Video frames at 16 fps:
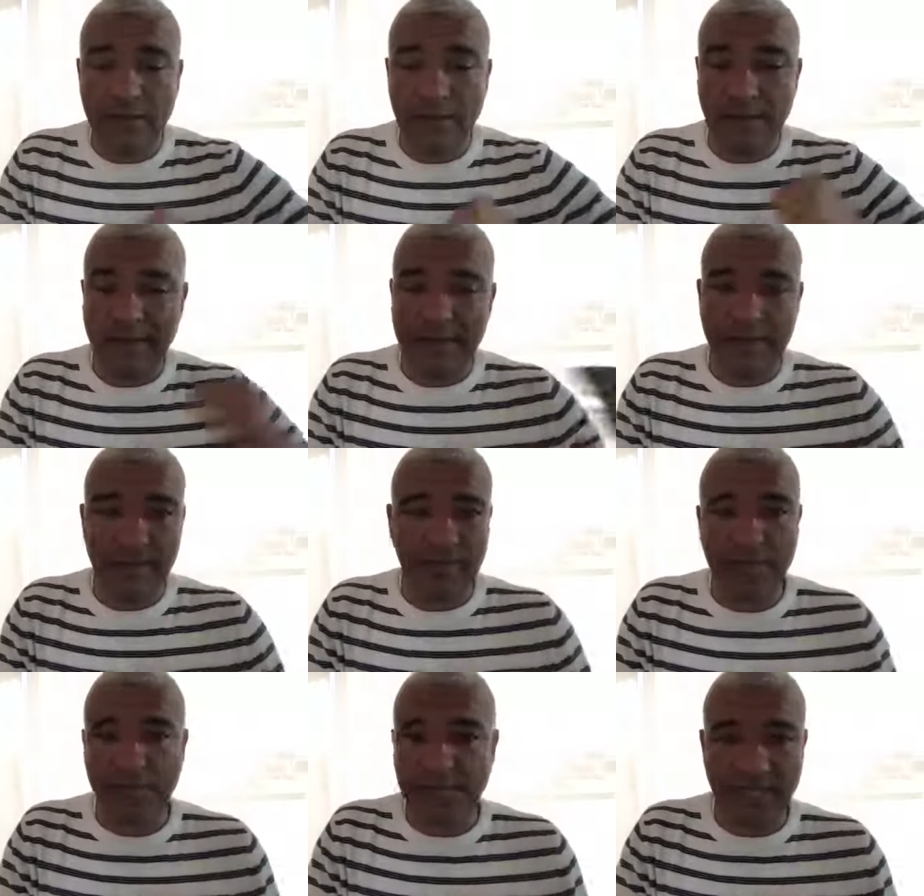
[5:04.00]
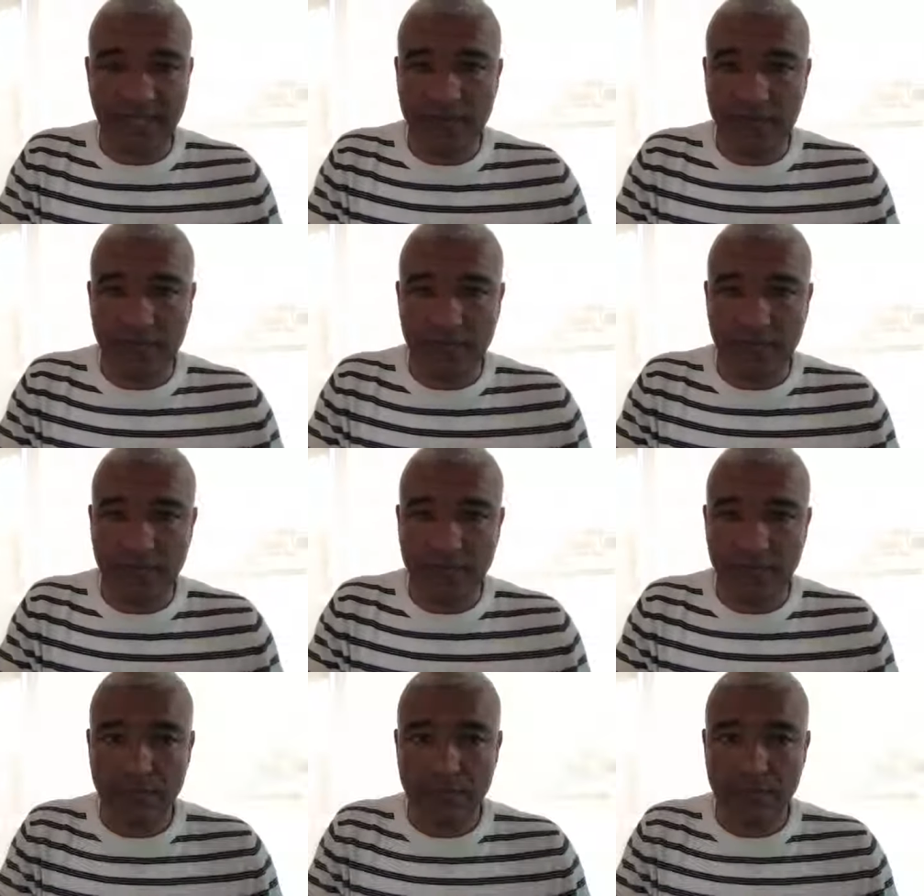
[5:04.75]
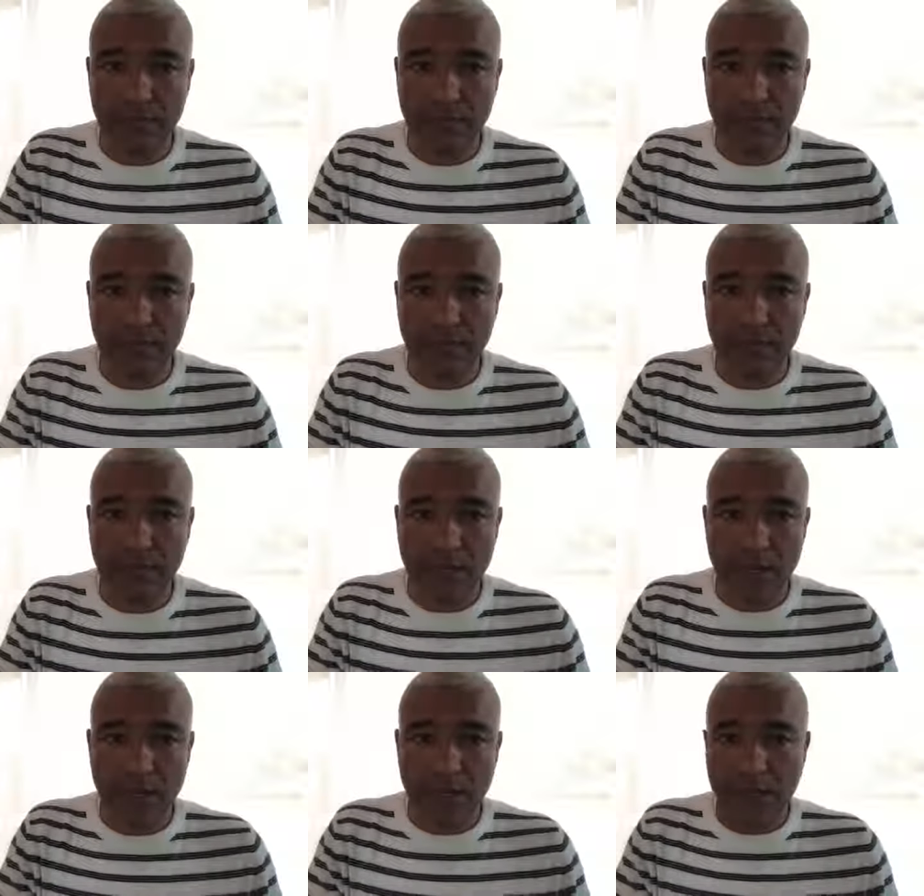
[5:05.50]
then I'm successful.
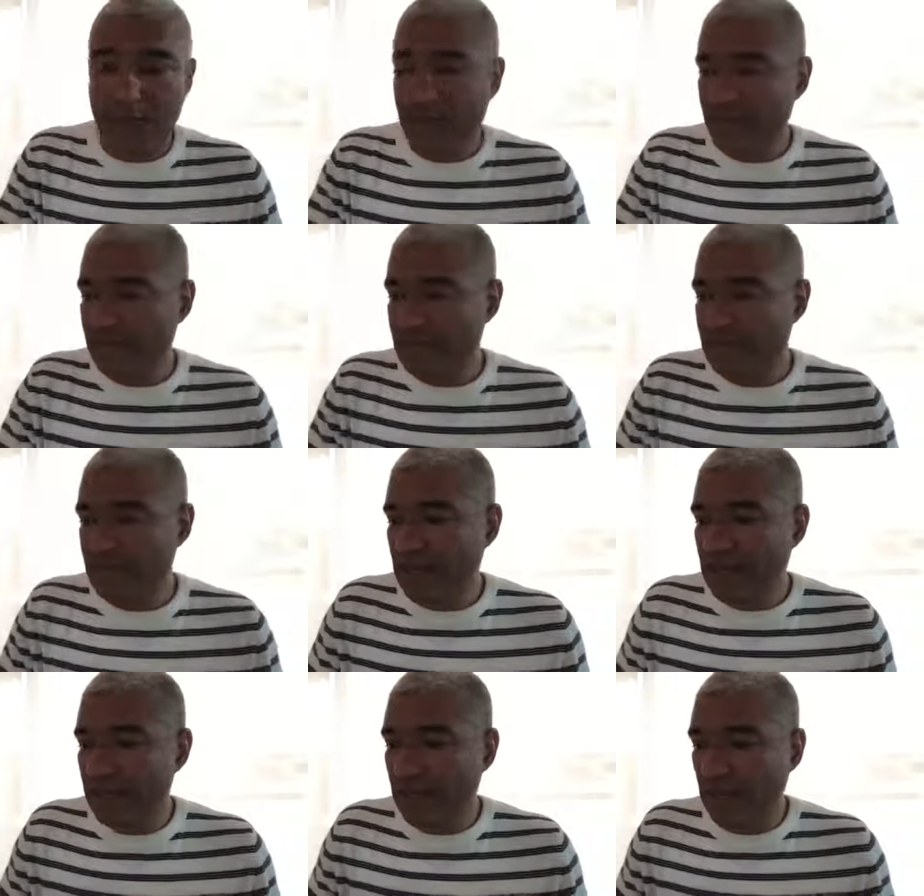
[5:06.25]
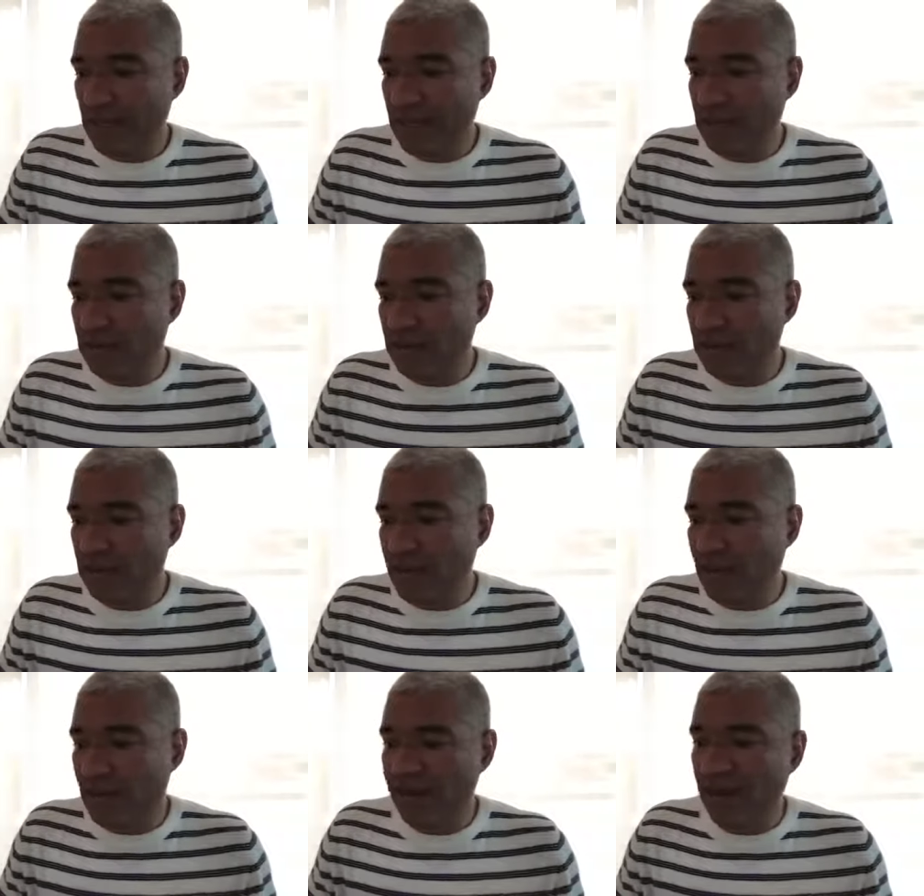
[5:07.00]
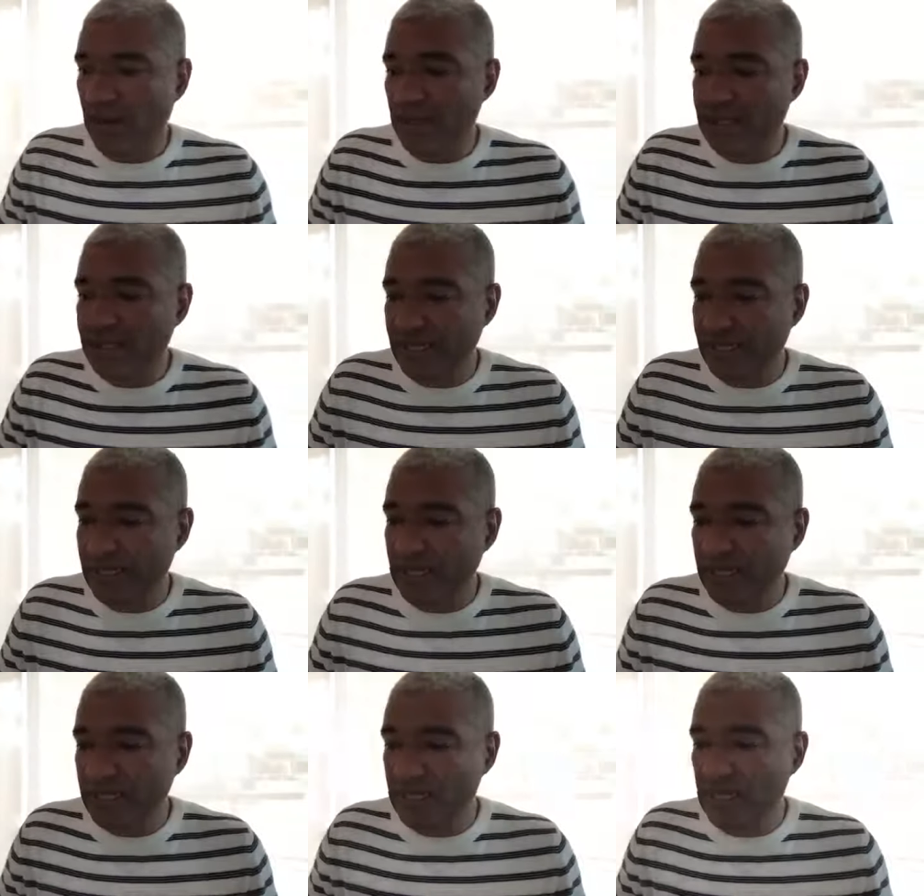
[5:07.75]
Yeah, but eh, Marc, you know, I have a hard
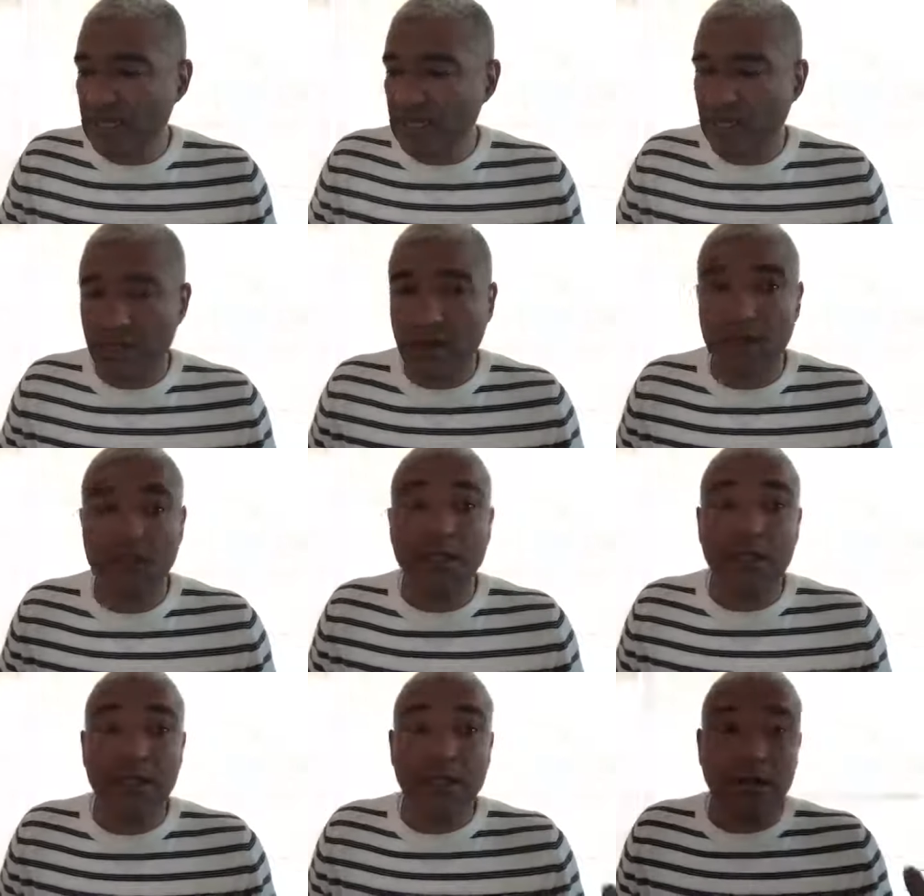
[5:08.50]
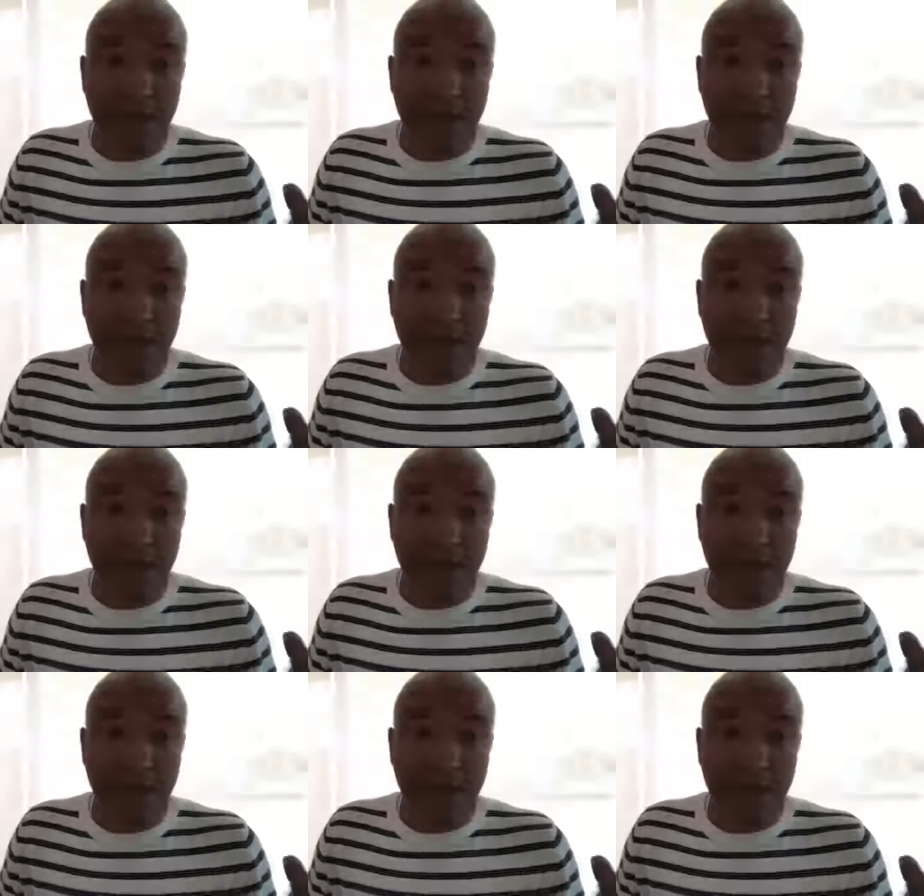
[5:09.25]
time to eat and all.